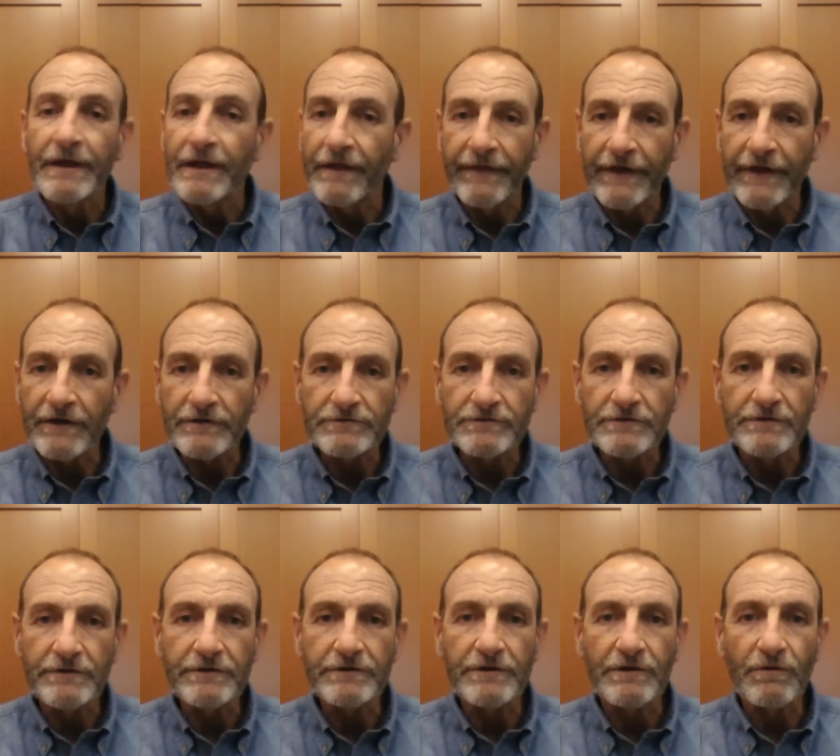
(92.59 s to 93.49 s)
And they also
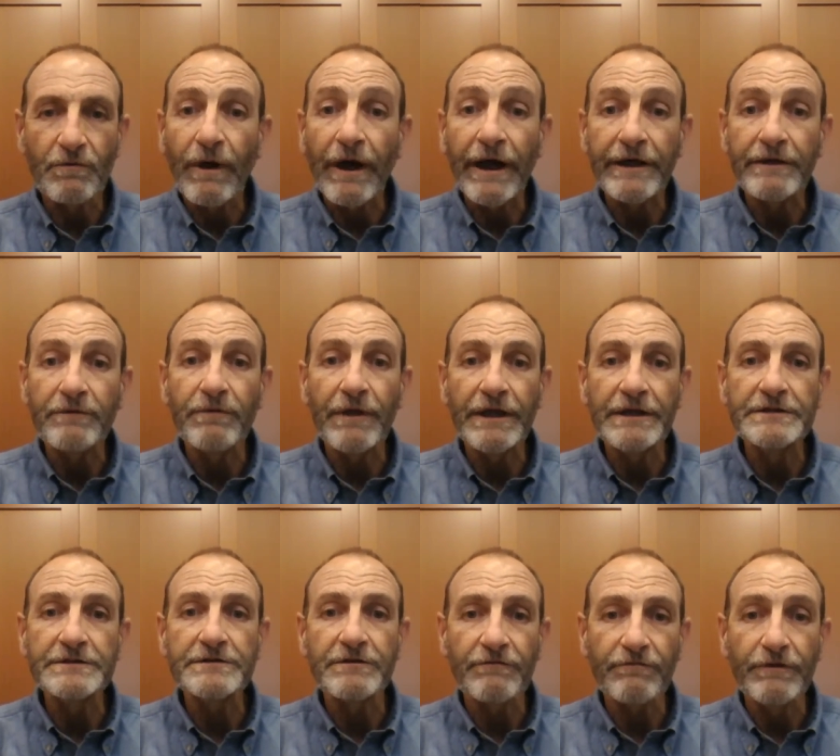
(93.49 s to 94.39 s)
looked at a wide
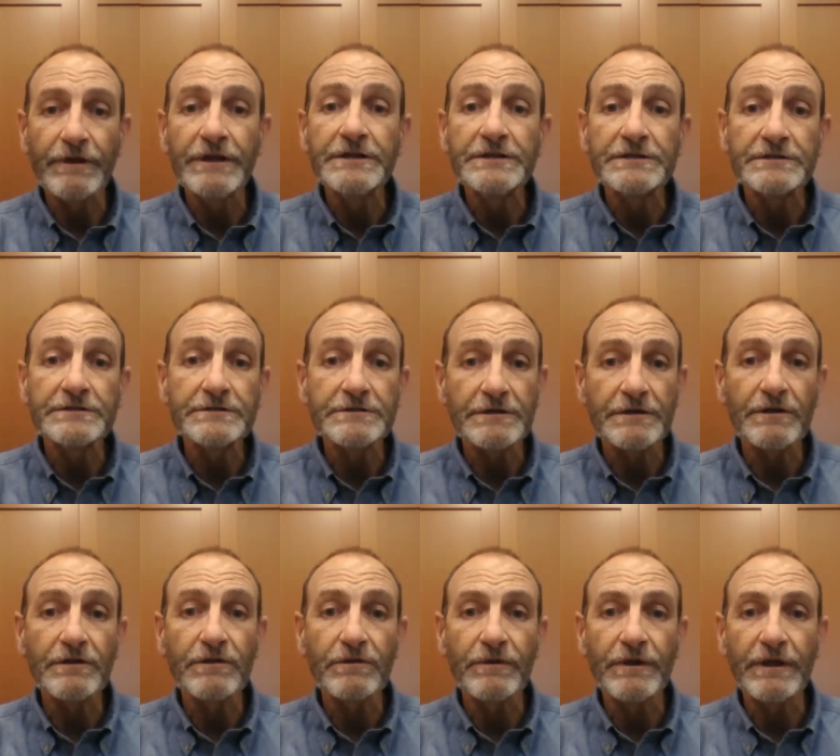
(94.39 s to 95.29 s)
range of regions,
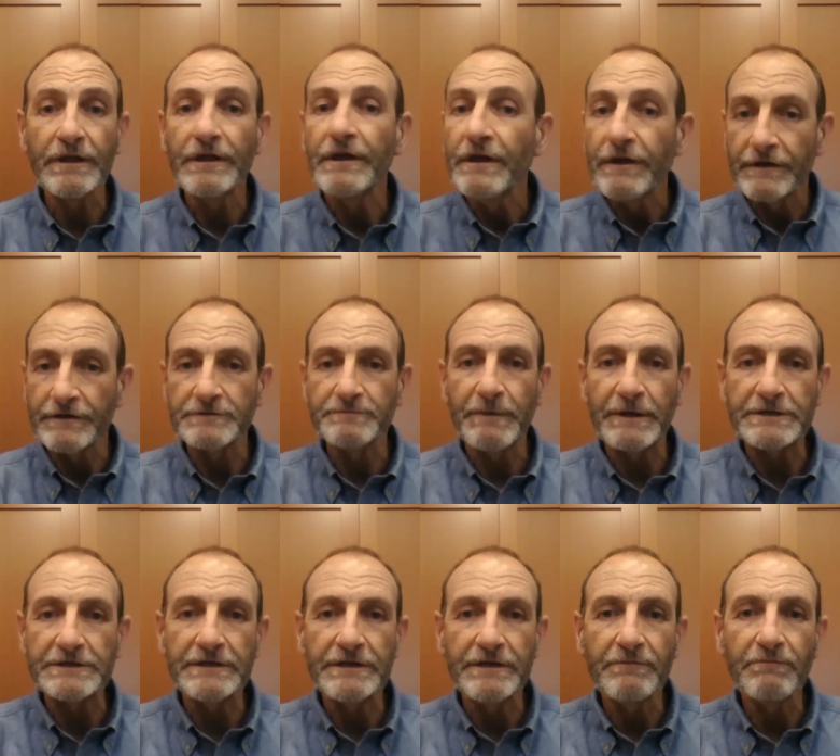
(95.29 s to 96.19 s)
including
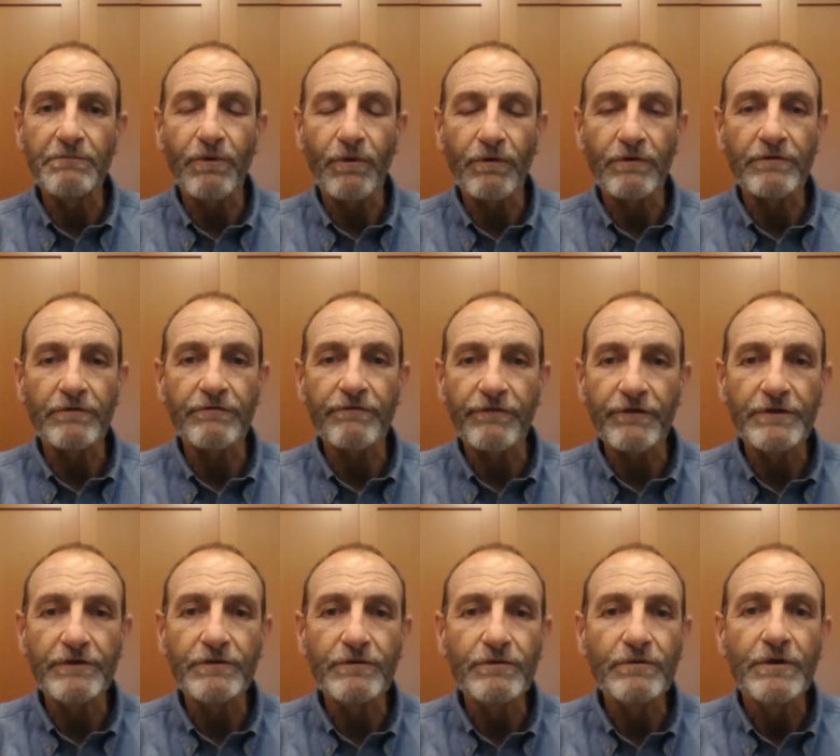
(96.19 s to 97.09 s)
especially important for
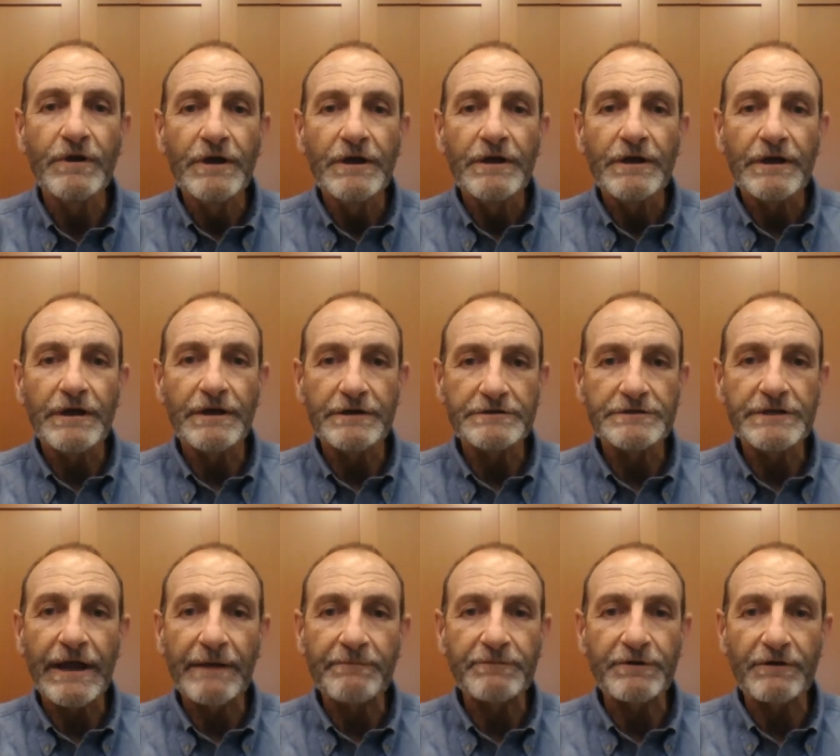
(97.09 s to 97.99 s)
you, uh,
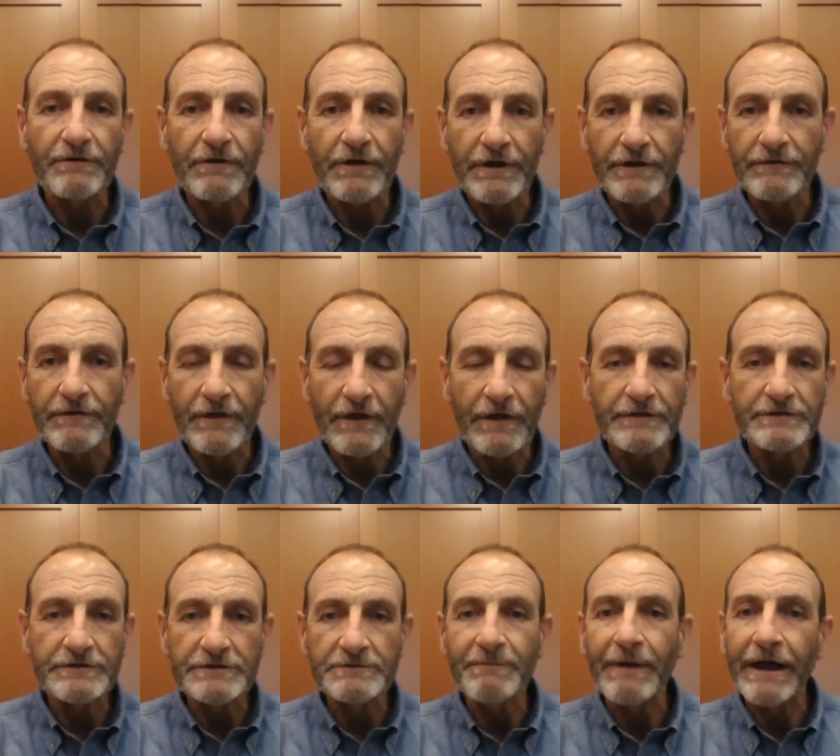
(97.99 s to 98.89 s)
chapter on,
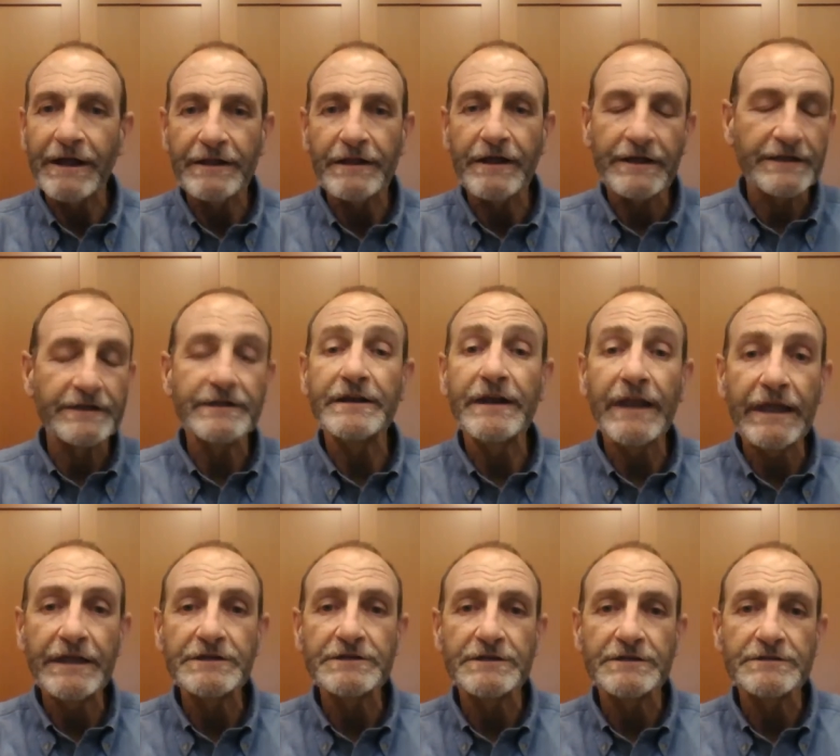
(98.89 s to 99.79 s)
on small island
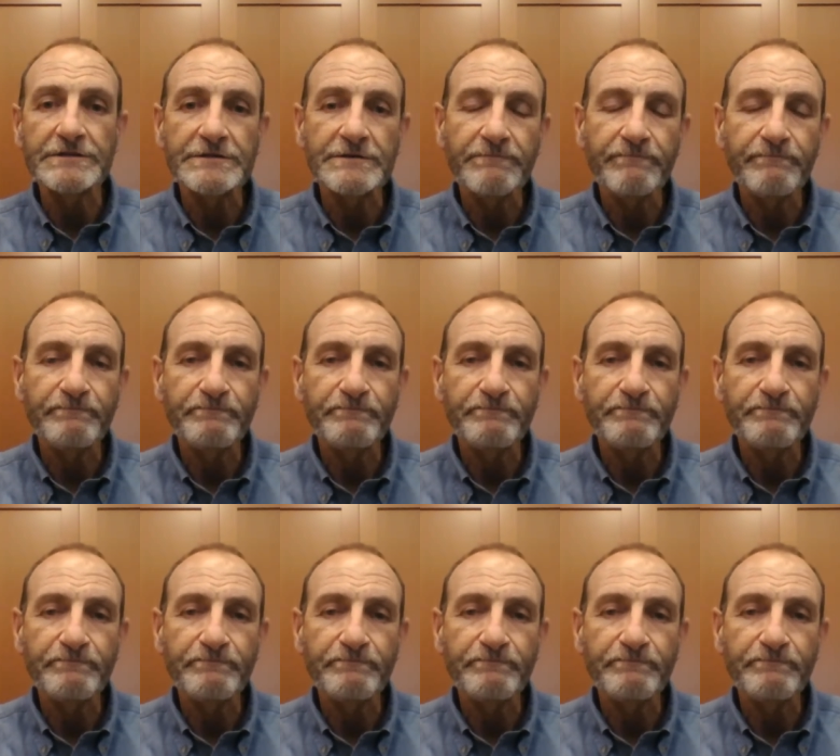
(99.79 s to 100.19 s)
nations.